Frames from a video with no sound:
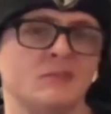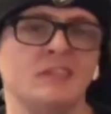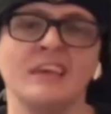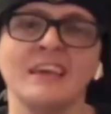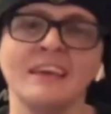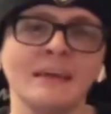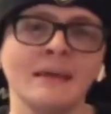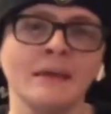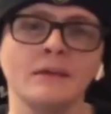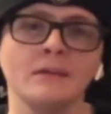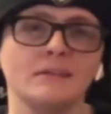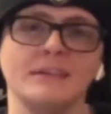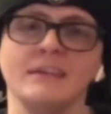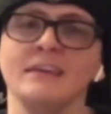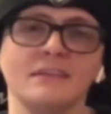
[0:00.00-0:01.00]
Tea
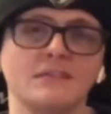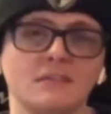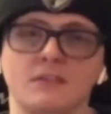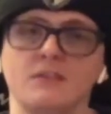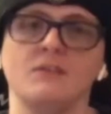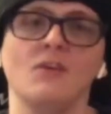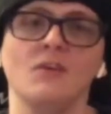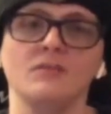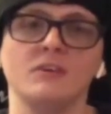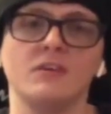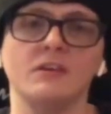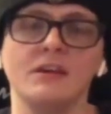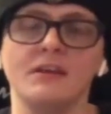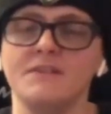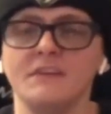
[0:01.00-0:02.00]
is a good
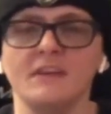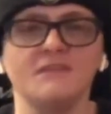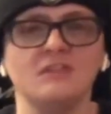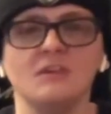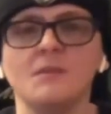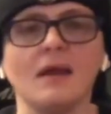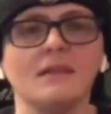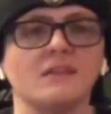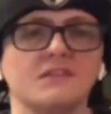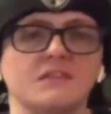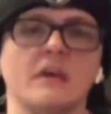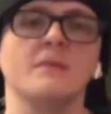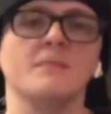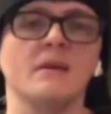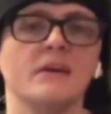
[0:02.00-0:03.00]
alternative, gives you about the
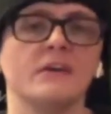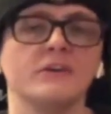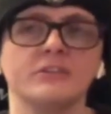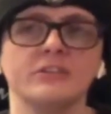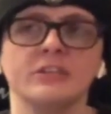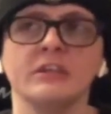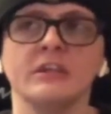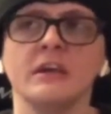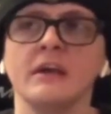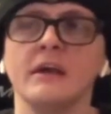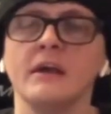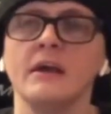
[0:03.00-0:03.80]
same energy.